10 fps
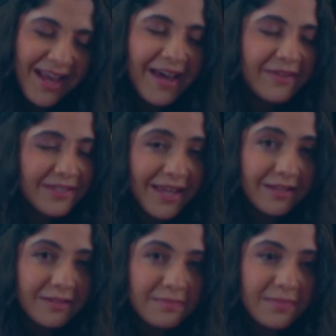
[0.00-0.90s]
I don't get
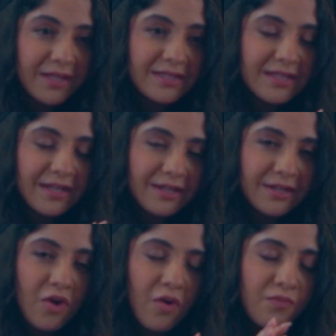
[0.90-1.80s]
it, but
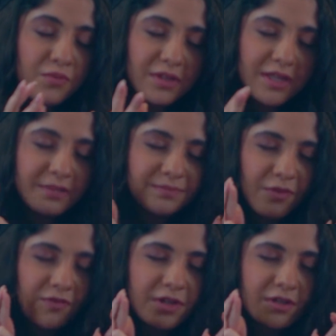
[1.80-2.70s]
hopefully,
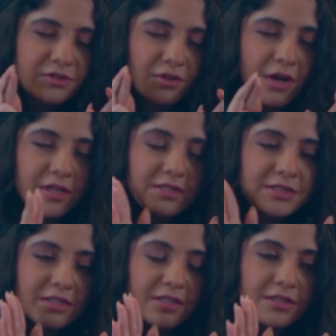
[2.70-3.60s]
fingers
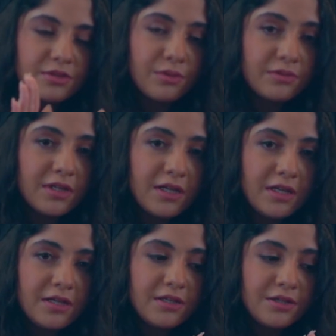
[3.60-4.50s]
crossed, she's
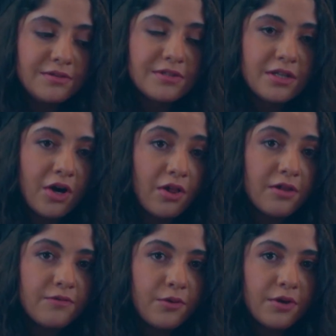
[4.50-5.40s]
only using
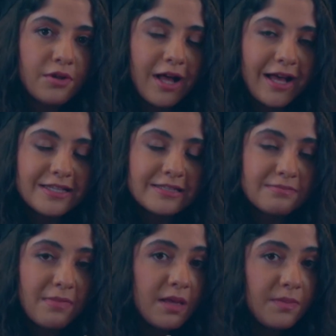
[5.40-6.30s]
olive oil as
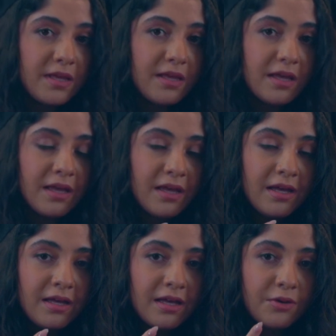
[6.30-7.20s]
maybe
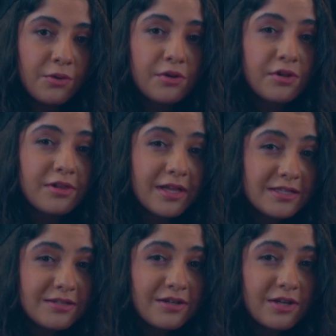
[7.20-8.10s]
an oil
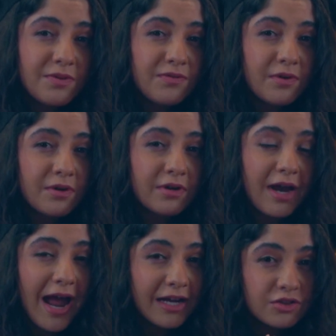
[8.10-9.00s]
cleanser before her
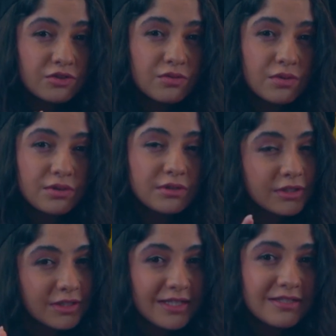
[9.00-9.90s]
actual
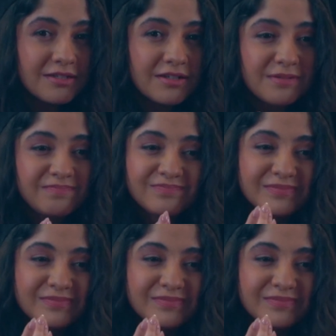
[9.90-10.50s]
cleanser.